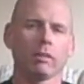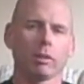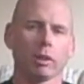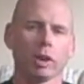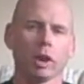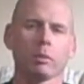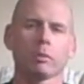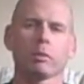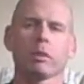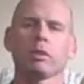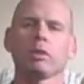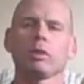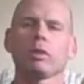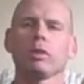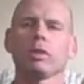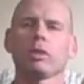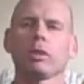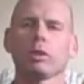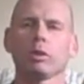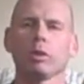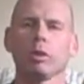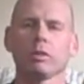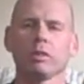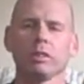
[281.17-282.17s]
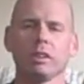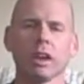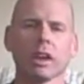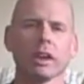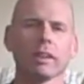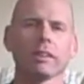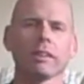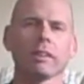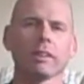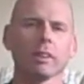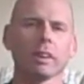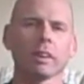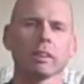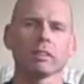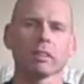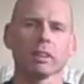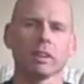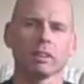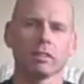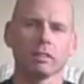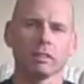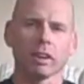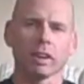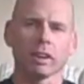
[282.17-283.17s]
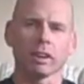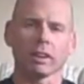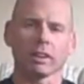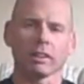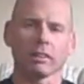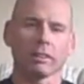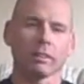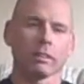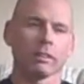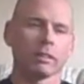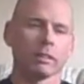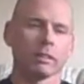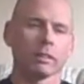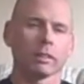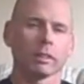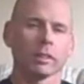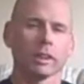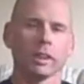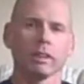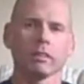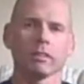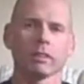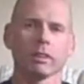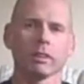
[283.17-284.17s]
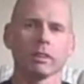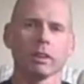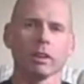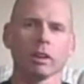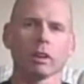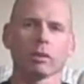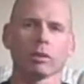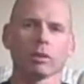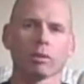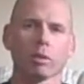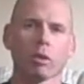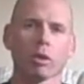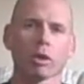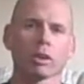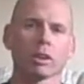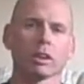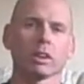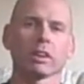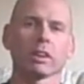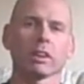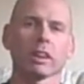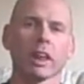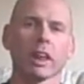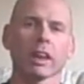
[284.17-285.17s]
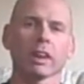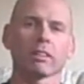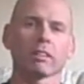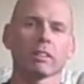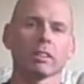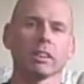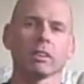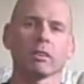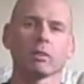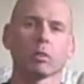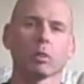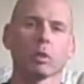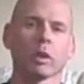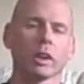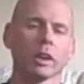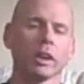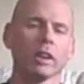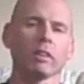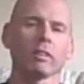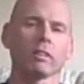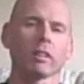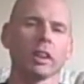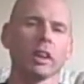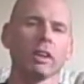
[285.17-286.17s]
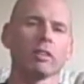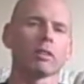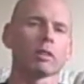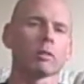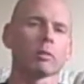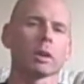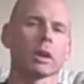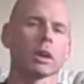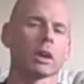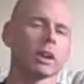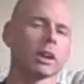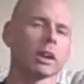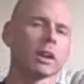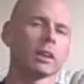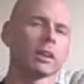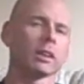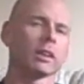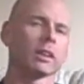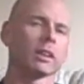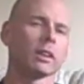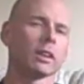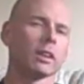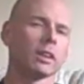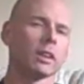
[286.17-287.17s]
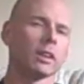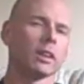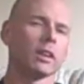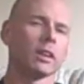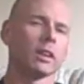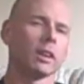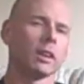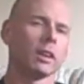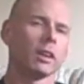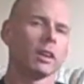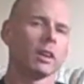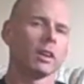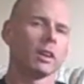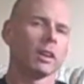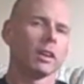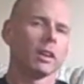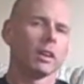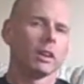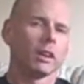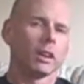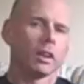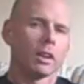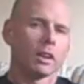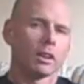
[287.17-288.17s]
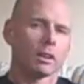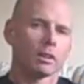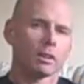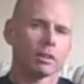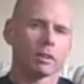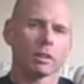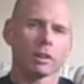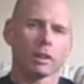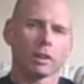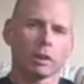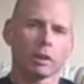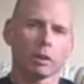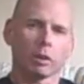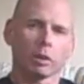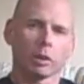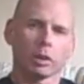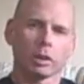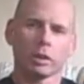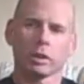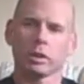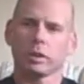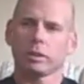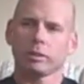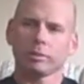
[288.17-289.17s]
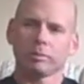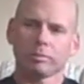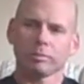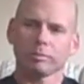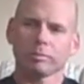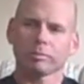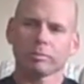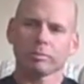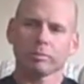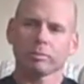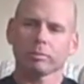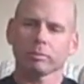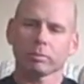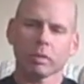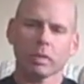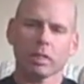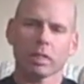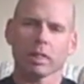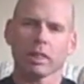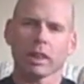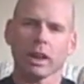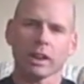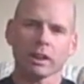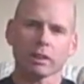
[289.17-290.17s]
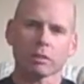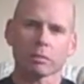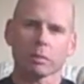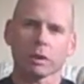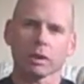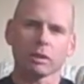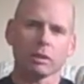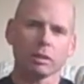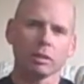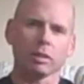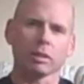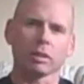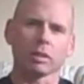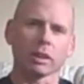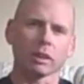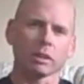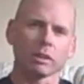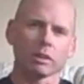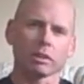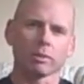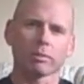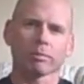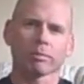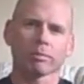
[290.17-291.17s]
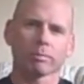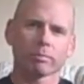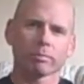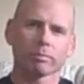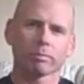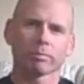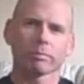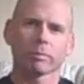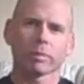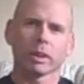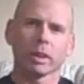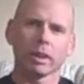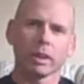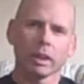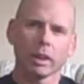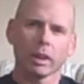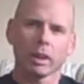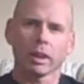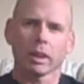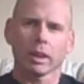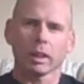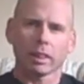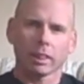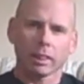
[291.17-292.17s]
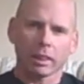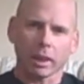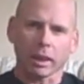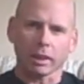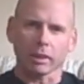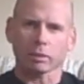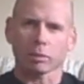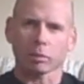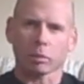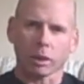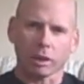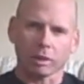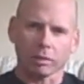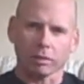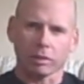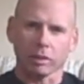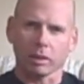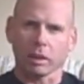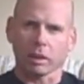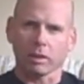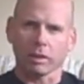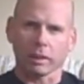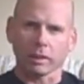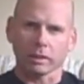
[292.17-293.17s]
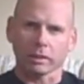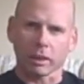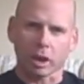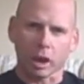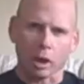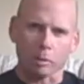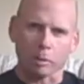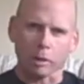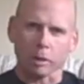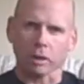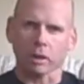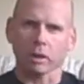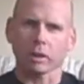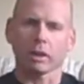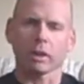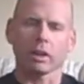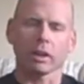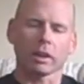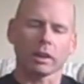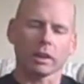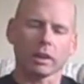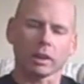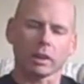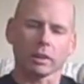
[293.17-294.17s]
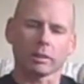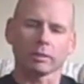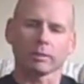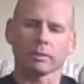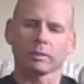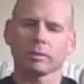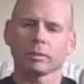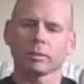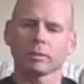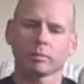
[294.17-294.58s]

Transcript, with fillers: For him to have done the things that he's done and to leave the unfortunate legacy of what he's leaving behind. So that's my 2 cents. That's what I feel on that topic. And